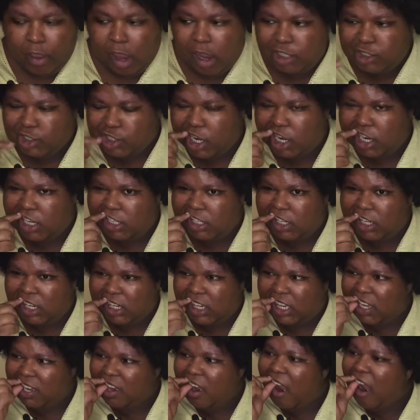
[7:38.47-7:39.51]
So I can cook
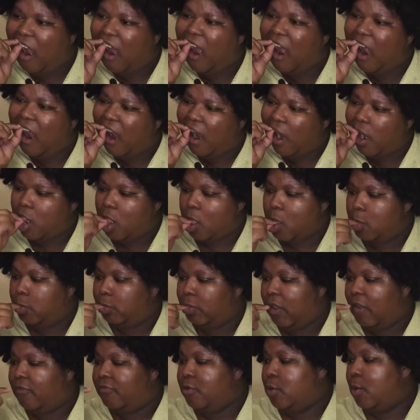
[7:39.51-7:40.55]
this
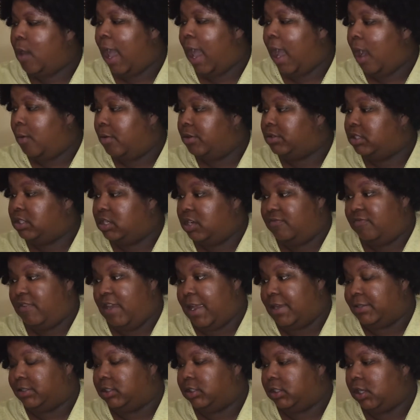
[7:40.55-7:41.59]
only a few hours in
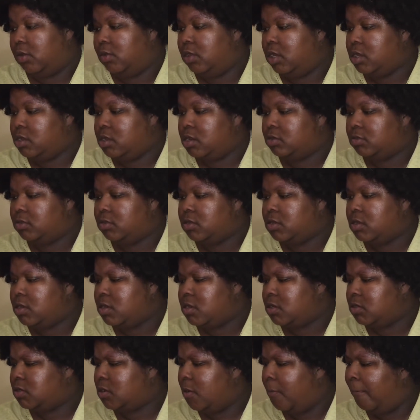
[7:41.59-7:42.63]
advance. I only cooked
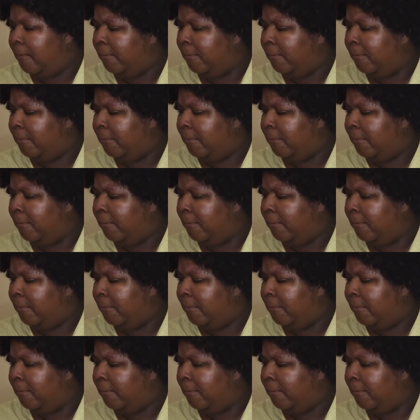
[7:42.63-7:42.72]
this,